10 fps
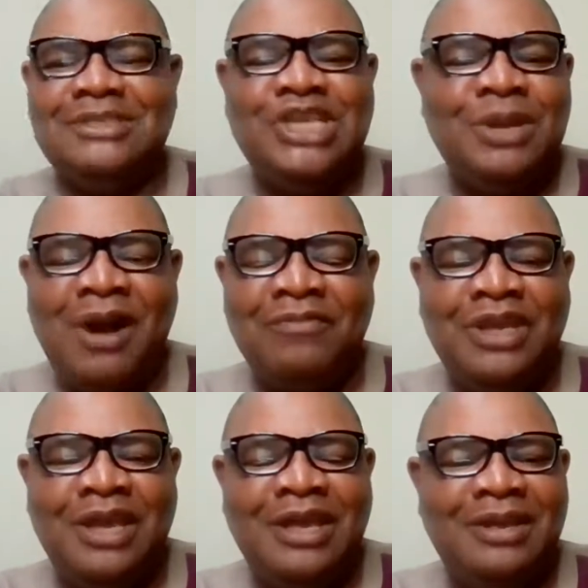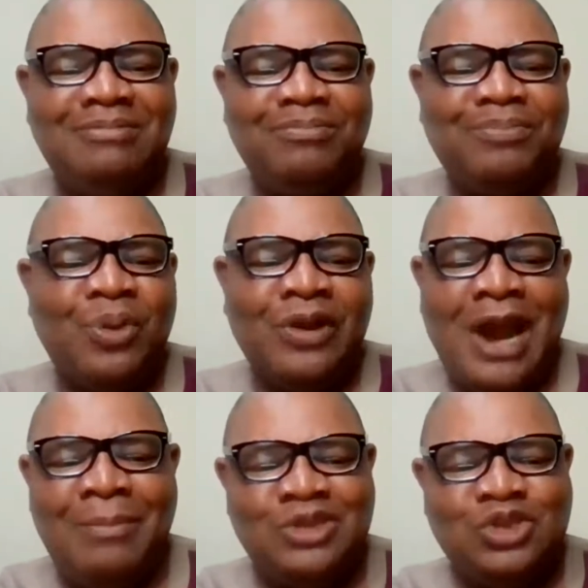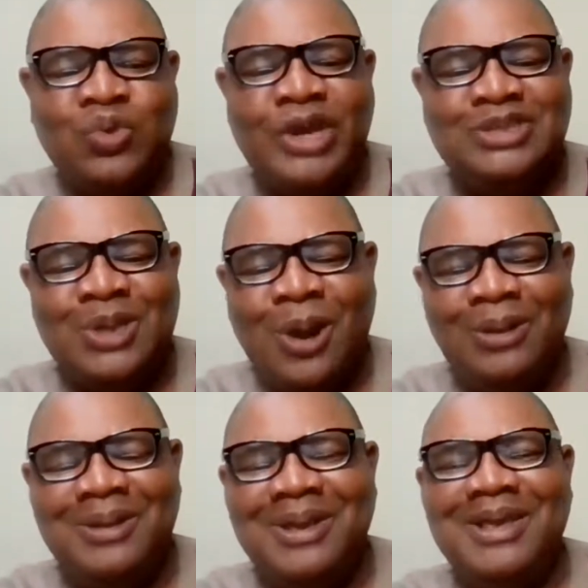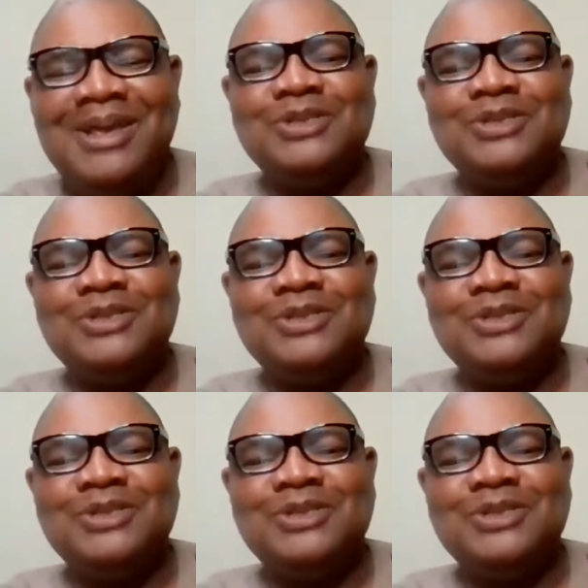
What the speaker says: theme of the program is Through It All.